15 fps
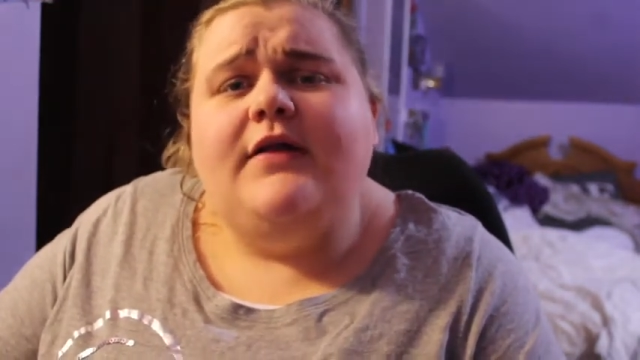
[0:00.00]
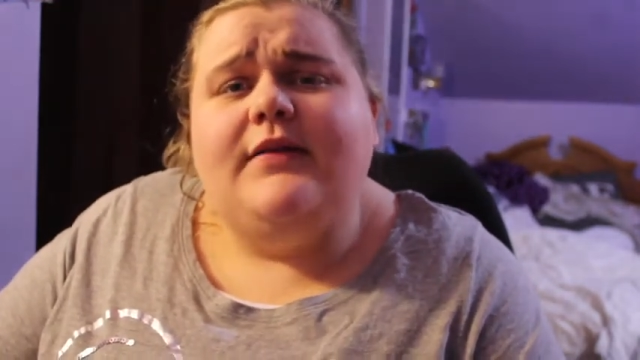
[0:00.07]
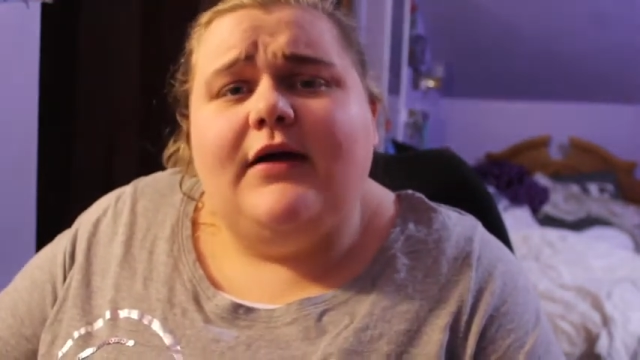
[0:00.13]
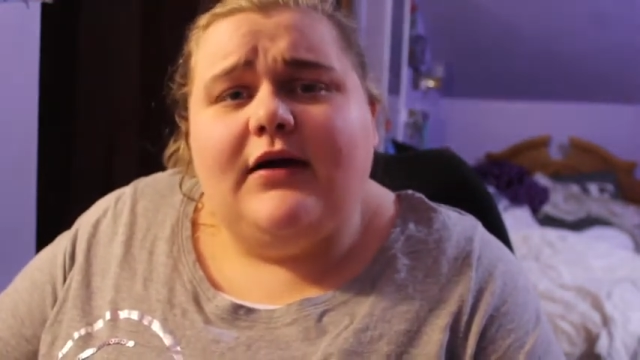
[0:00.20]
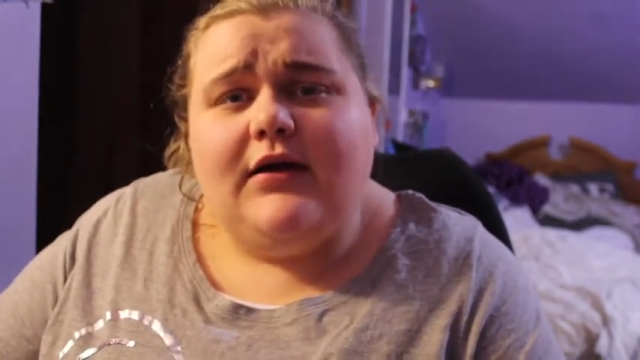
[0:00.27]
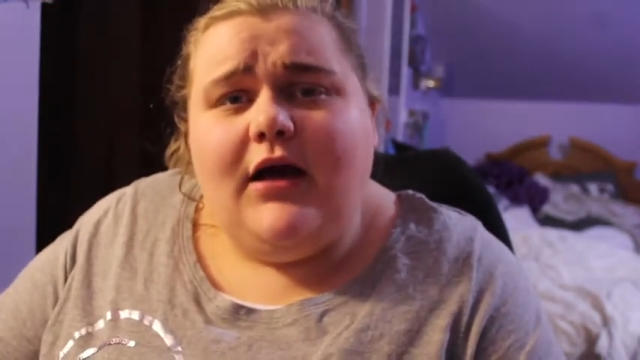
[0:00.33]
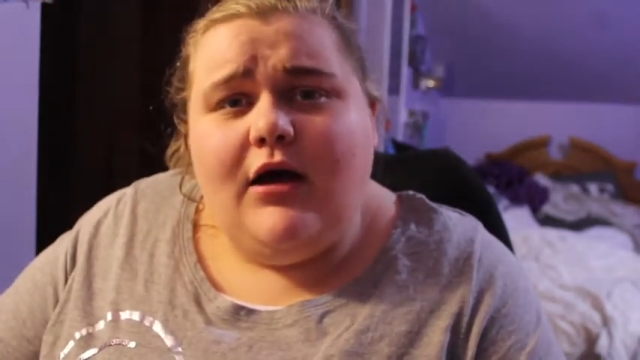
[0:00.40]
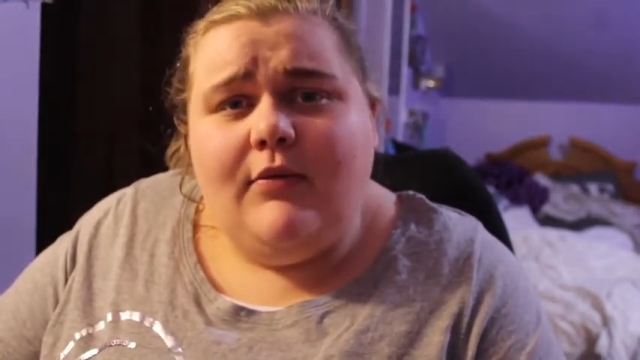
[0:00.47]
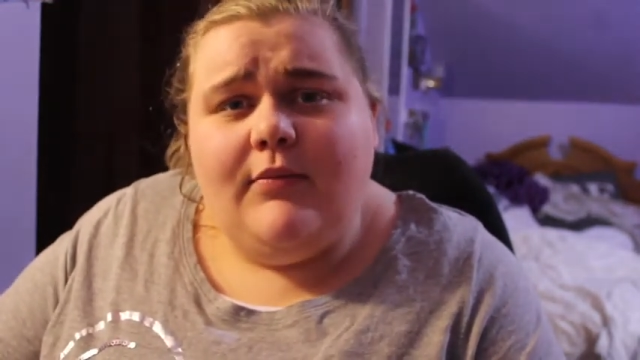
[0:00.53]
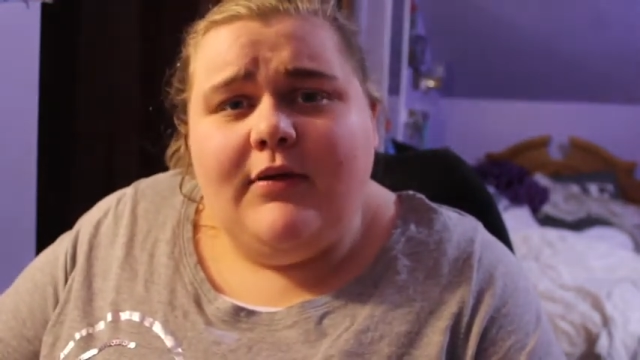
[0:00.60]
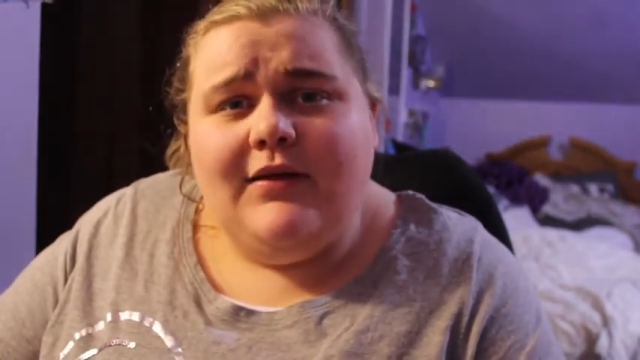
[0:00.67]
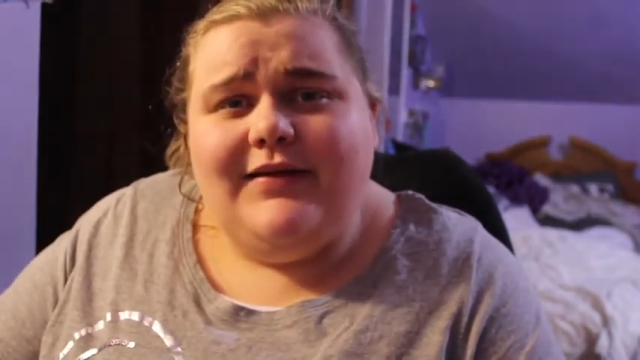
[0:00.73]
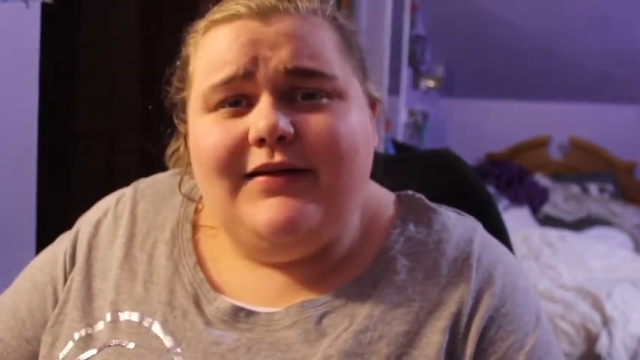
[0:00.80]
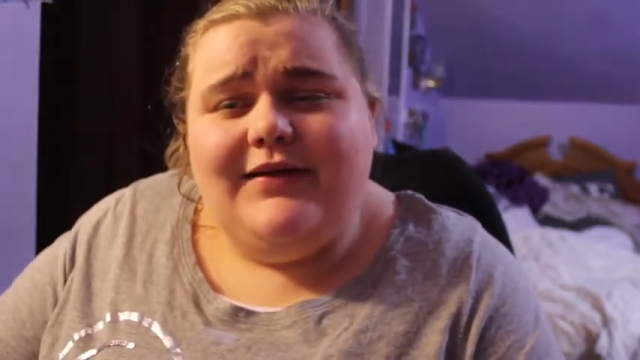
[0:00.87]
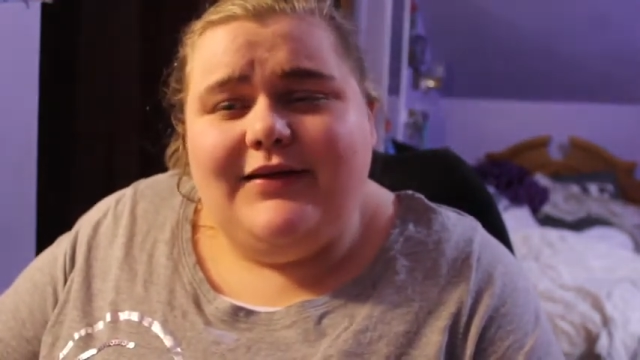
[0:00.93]
that come
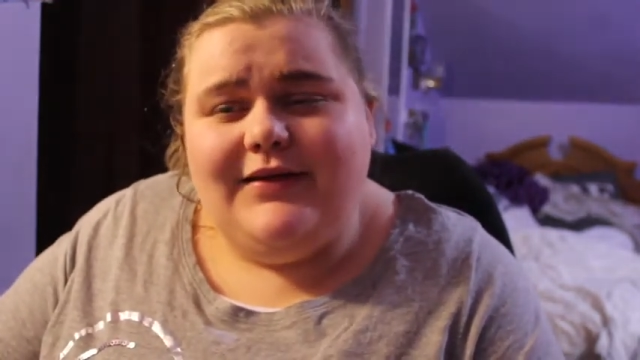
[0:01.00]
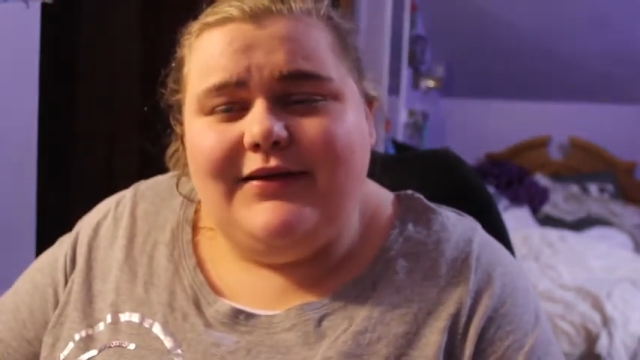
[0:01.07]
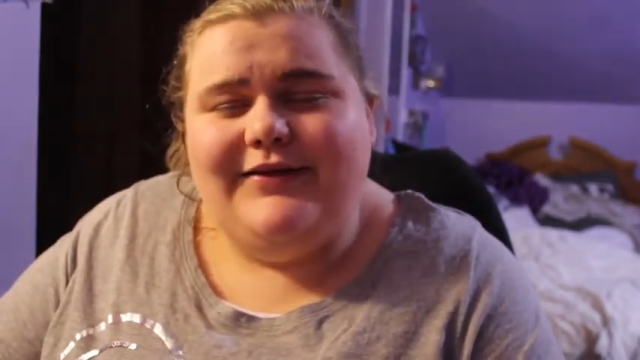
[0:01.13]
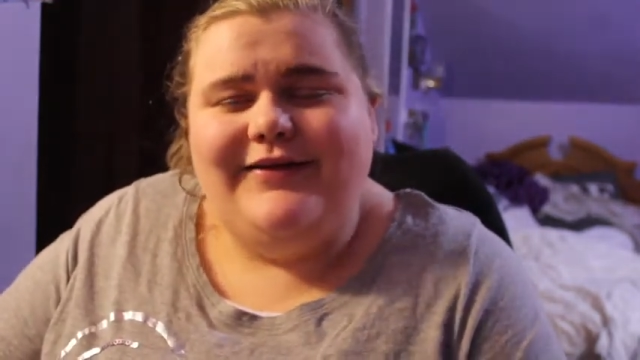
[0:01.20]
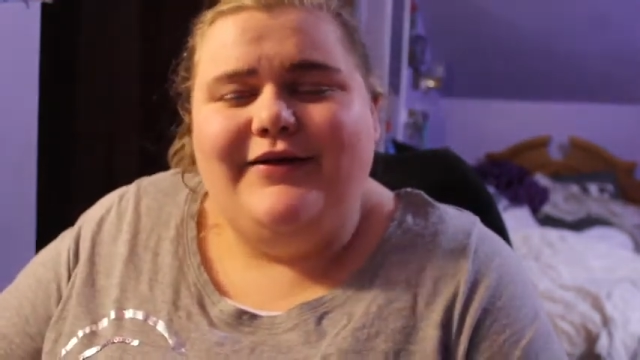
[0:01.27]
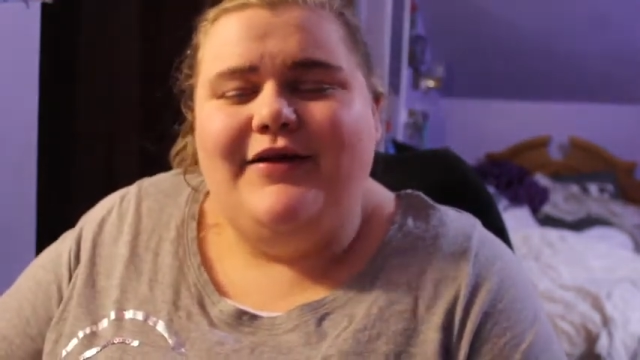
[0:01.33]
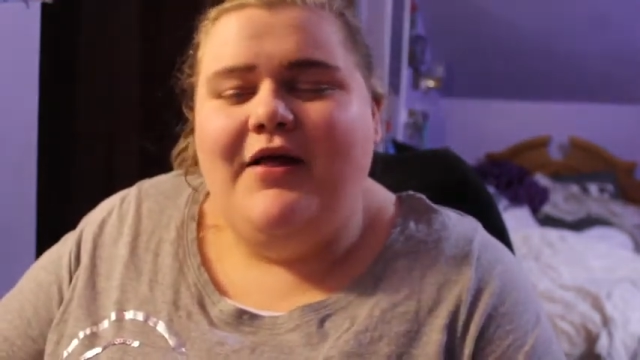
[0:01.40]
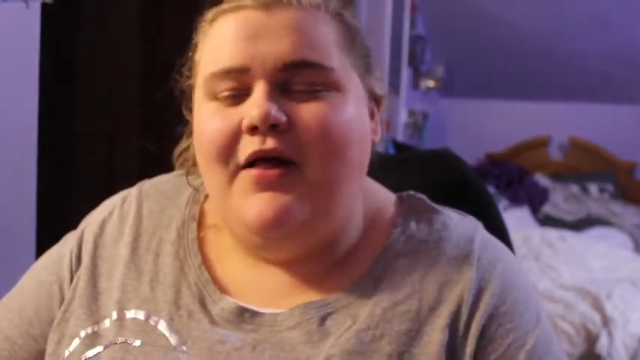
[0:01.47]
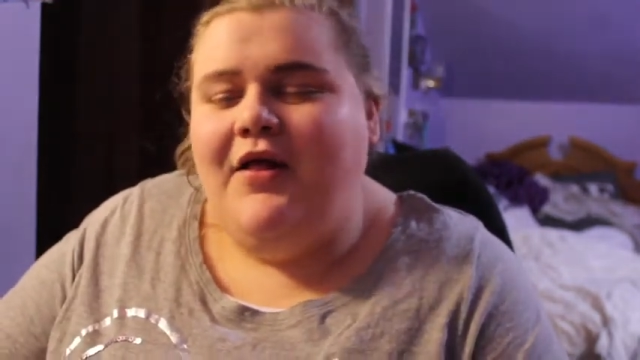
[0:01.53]
in